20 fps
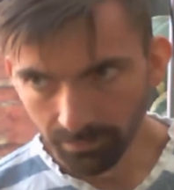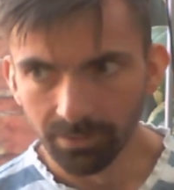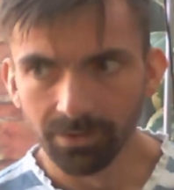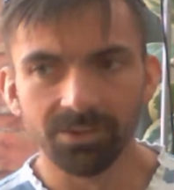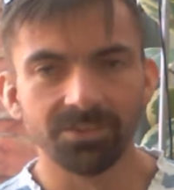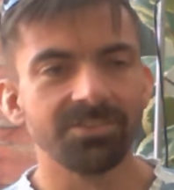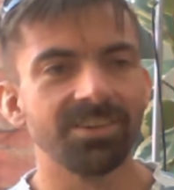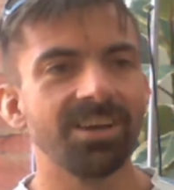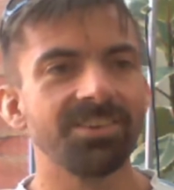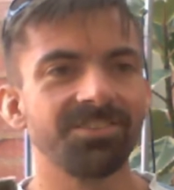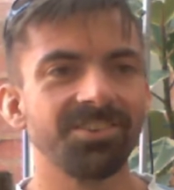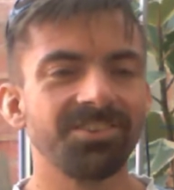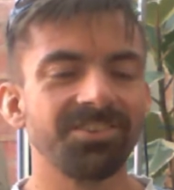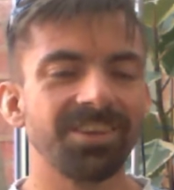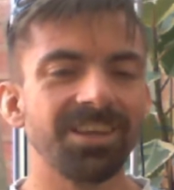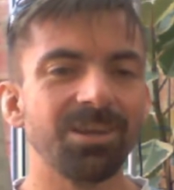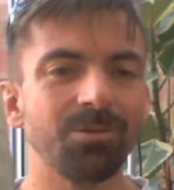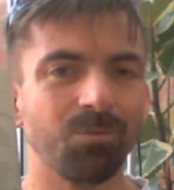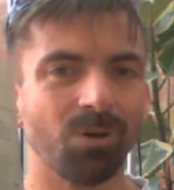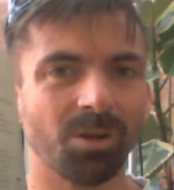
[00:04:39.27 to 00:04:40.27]
it's nice to
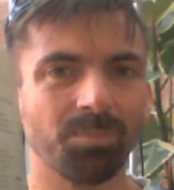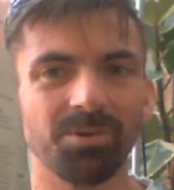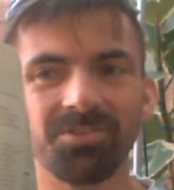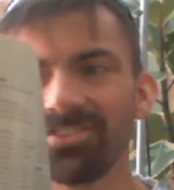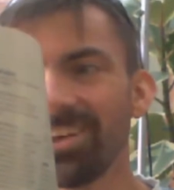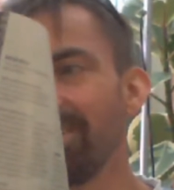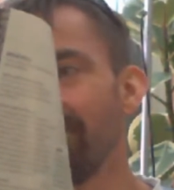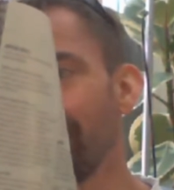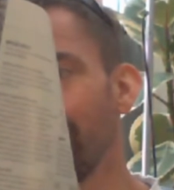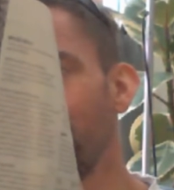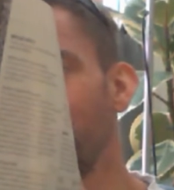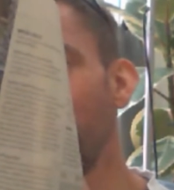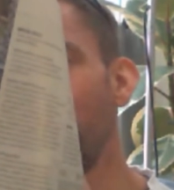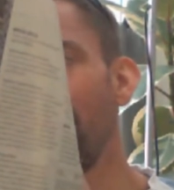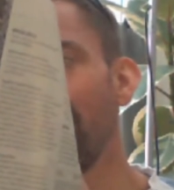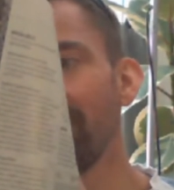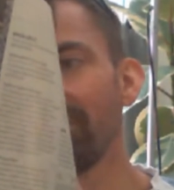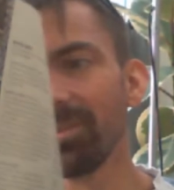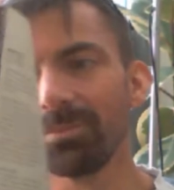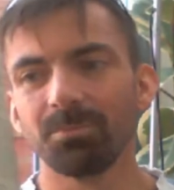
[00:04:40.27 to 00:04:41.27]
see what a potential
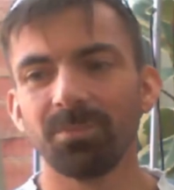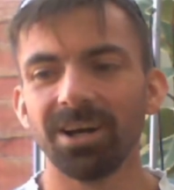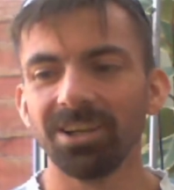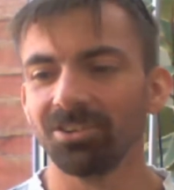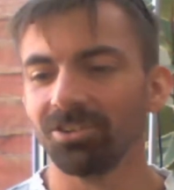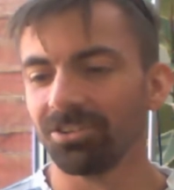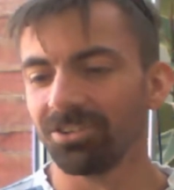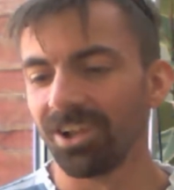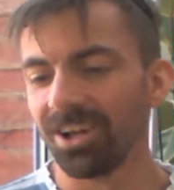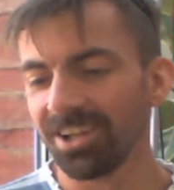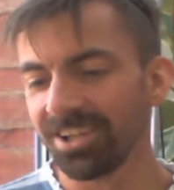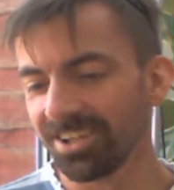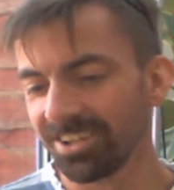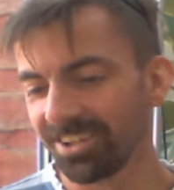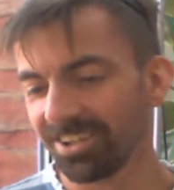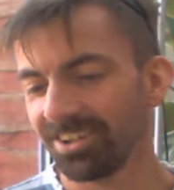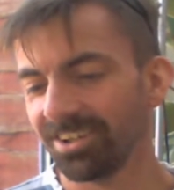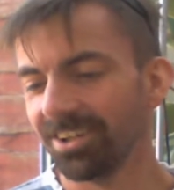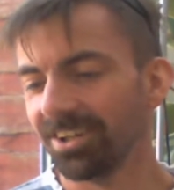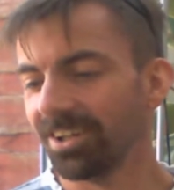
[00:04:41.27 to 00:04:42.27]
quest might look
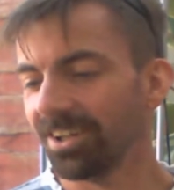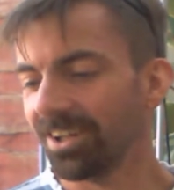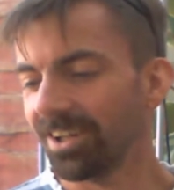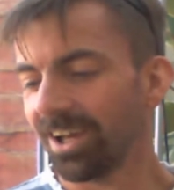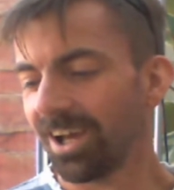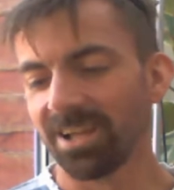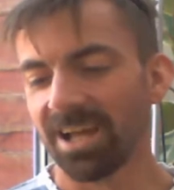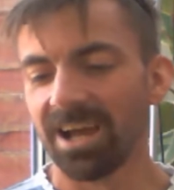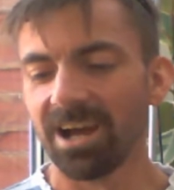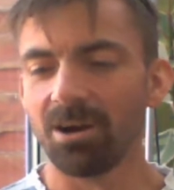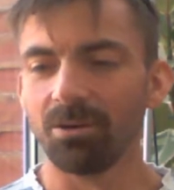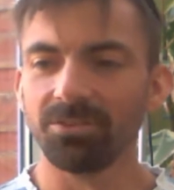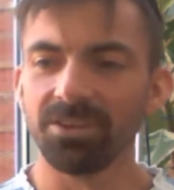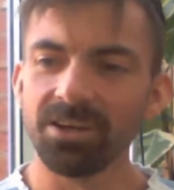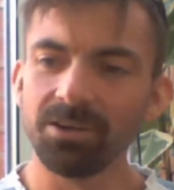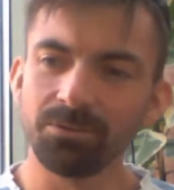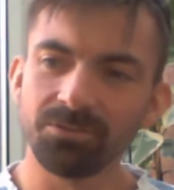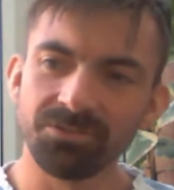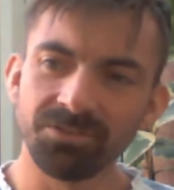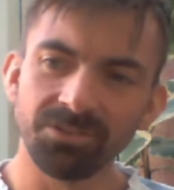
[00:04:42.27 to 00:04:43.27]
like, how
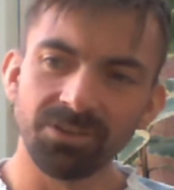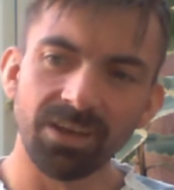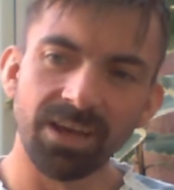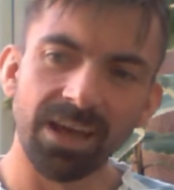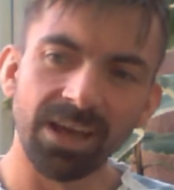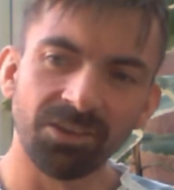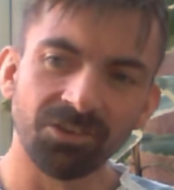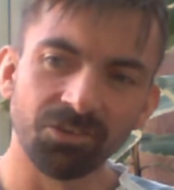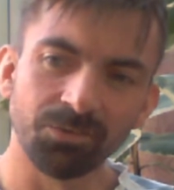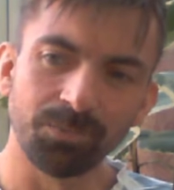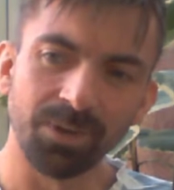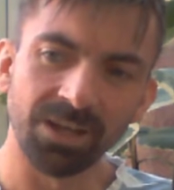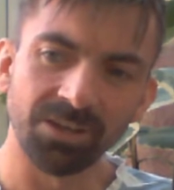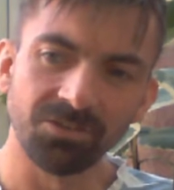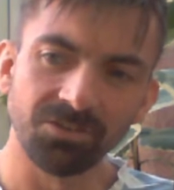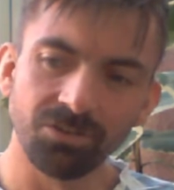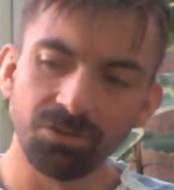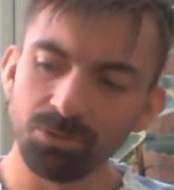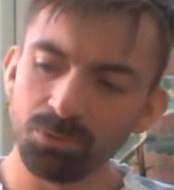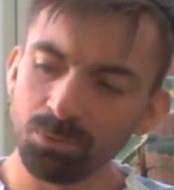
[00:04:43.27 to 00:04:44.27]
they would
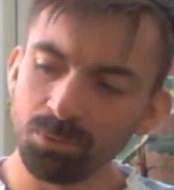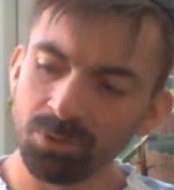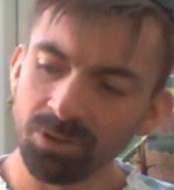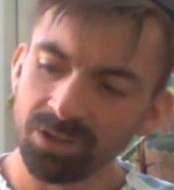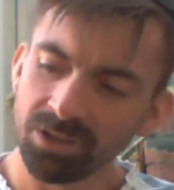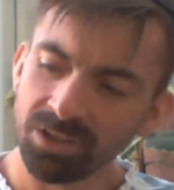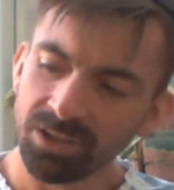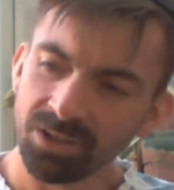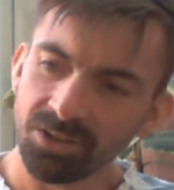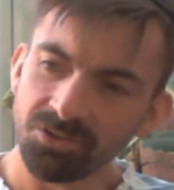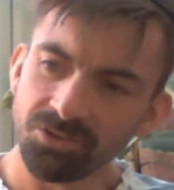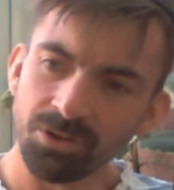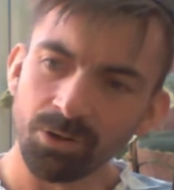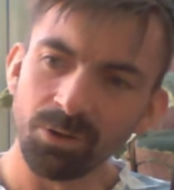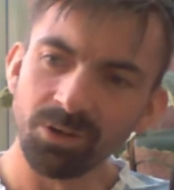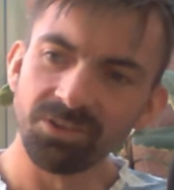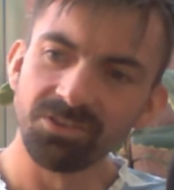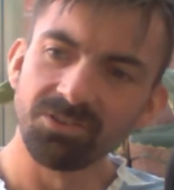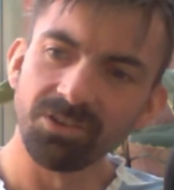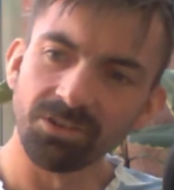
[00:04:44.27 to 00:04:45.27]
expect you. So
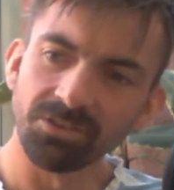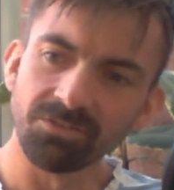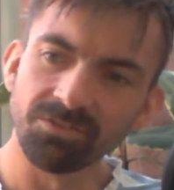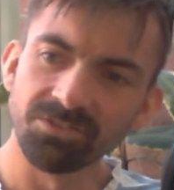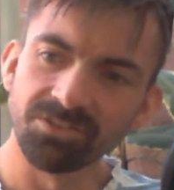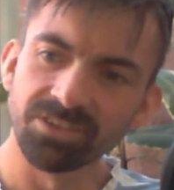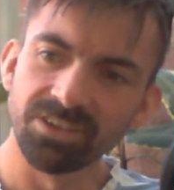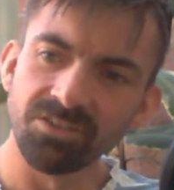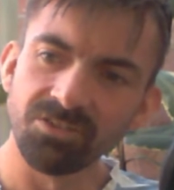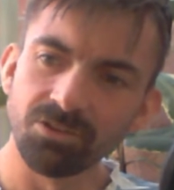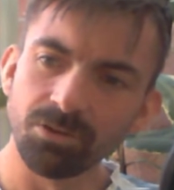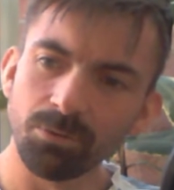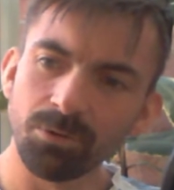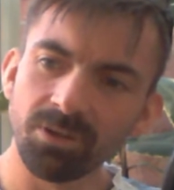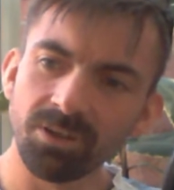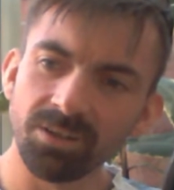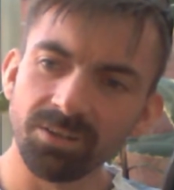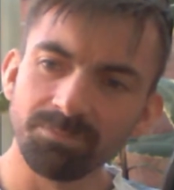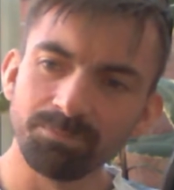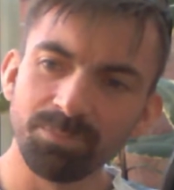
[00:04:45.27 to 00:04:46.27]
it sort of gives you
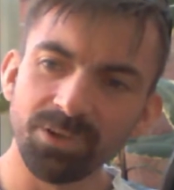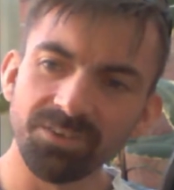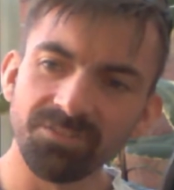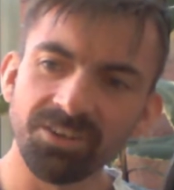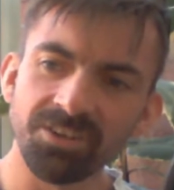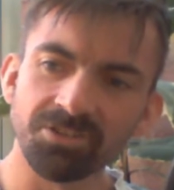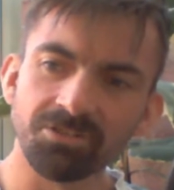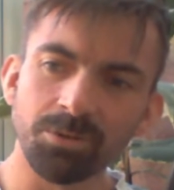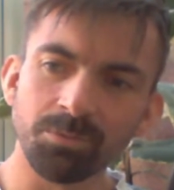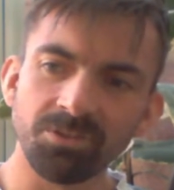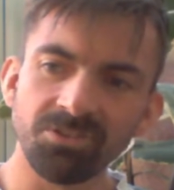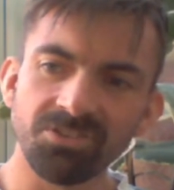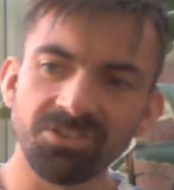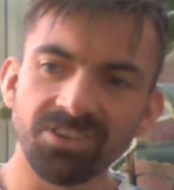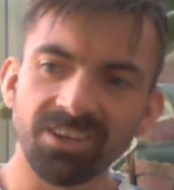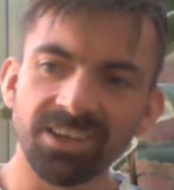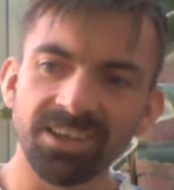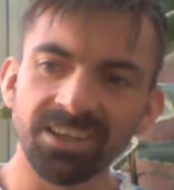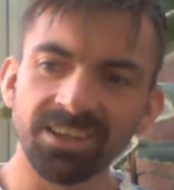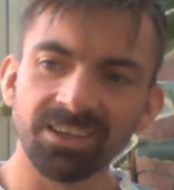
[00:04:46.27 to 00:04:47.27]
a bit of a description
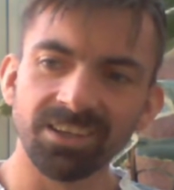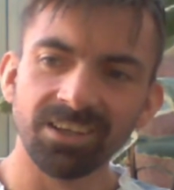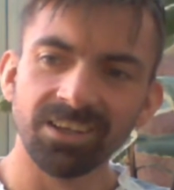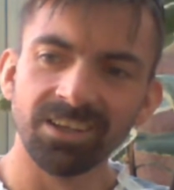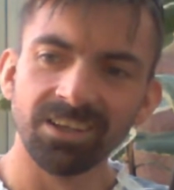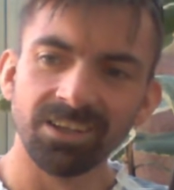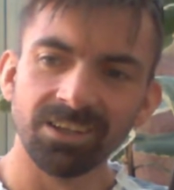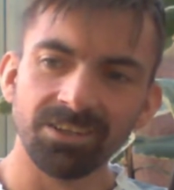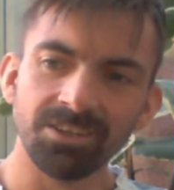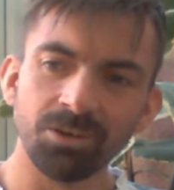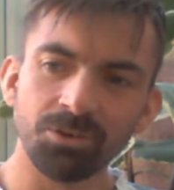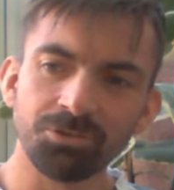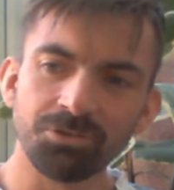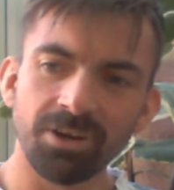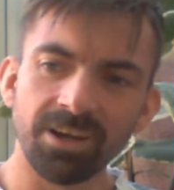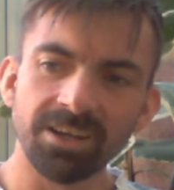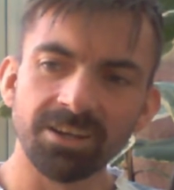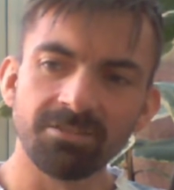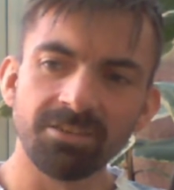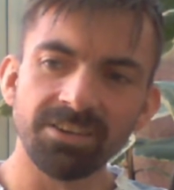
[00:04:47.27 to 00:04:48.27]
saying,
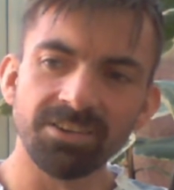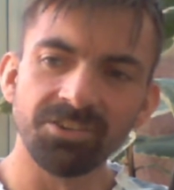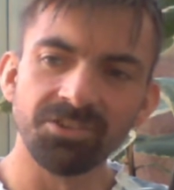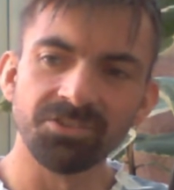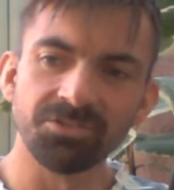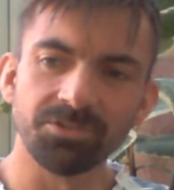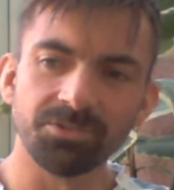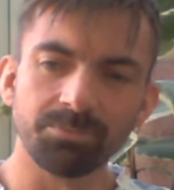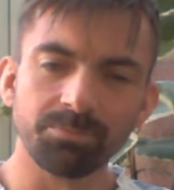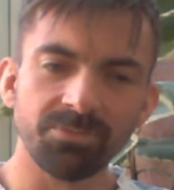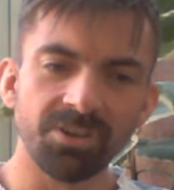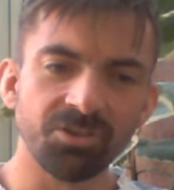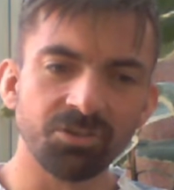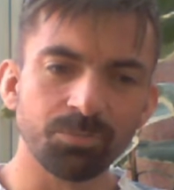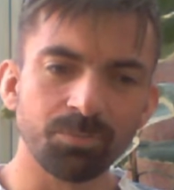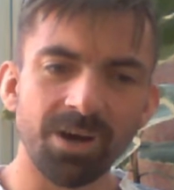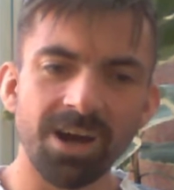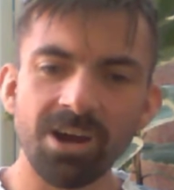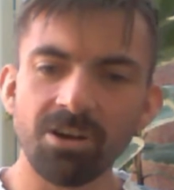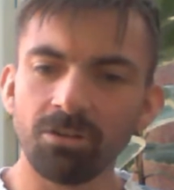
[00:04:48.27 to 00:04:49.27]
try and create this
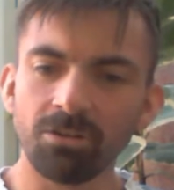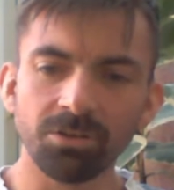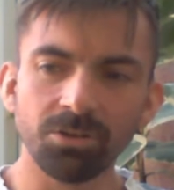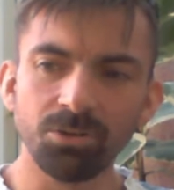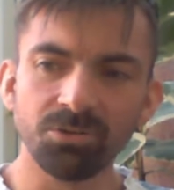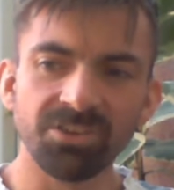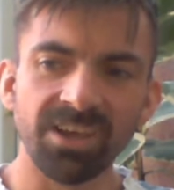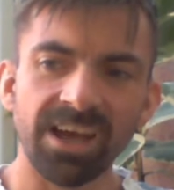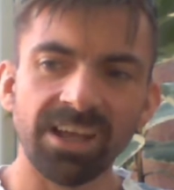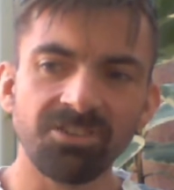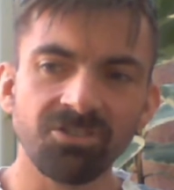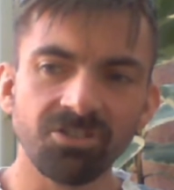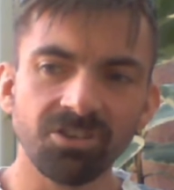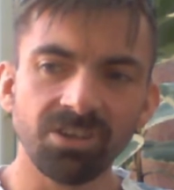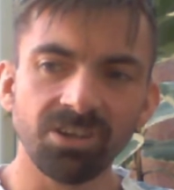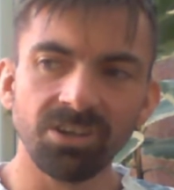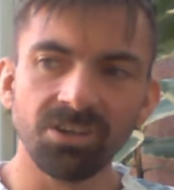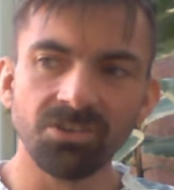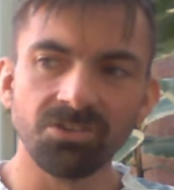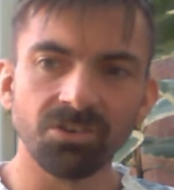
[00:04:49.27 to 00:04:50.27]
spiral, use
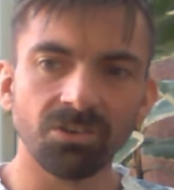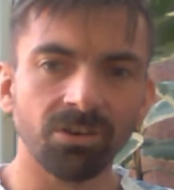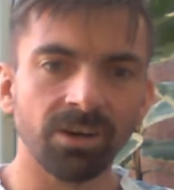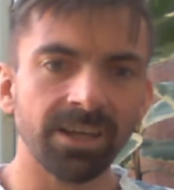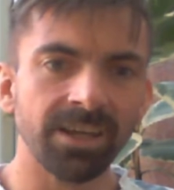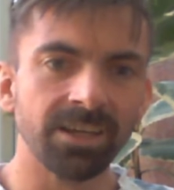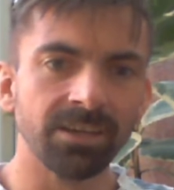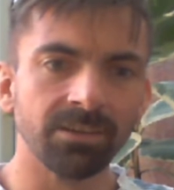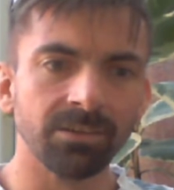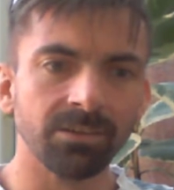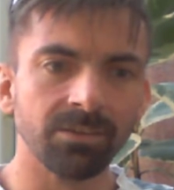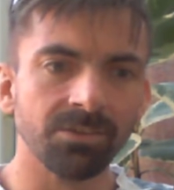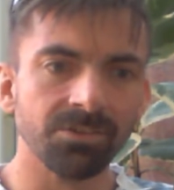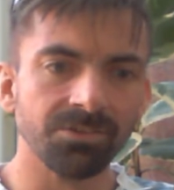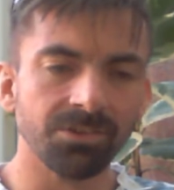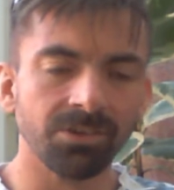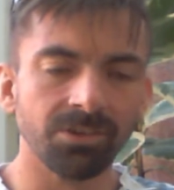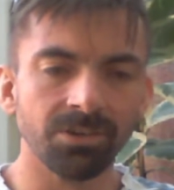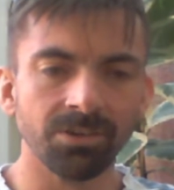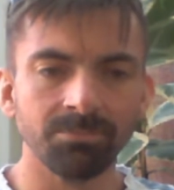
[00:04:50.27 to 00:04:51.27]
hedges or hills
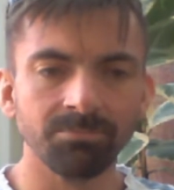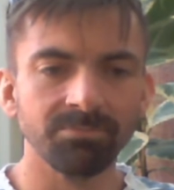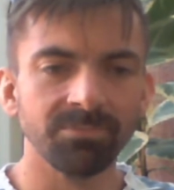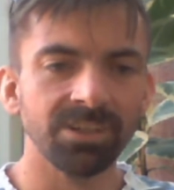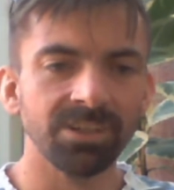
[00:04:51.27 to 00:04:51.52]
or